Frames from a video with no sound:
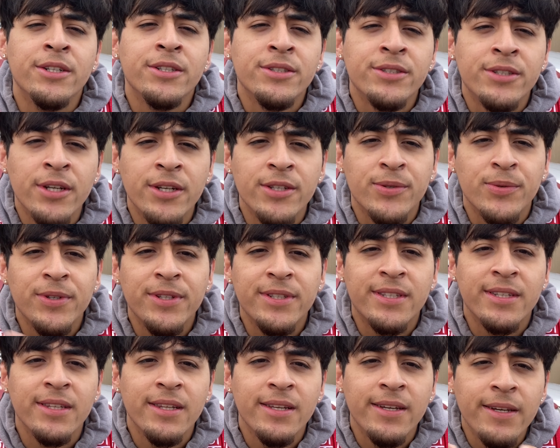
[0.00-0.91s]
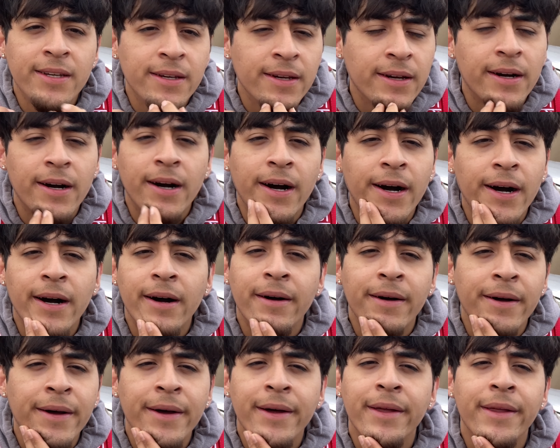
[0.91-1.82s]
just recently, uh,
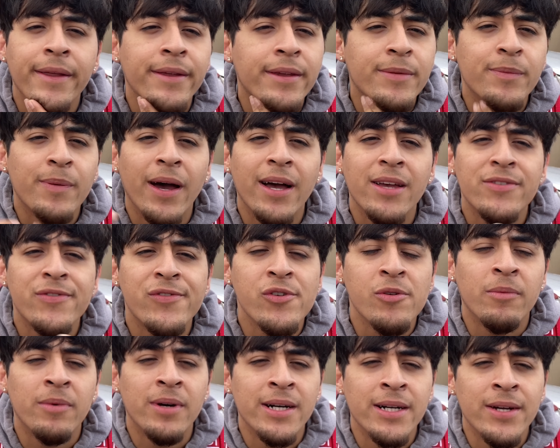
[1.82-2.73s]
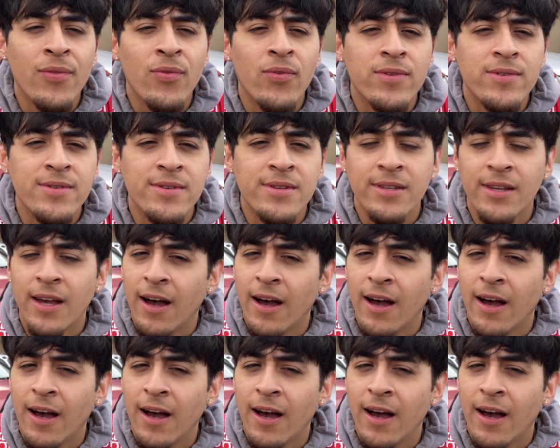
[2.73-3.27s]
this past few months,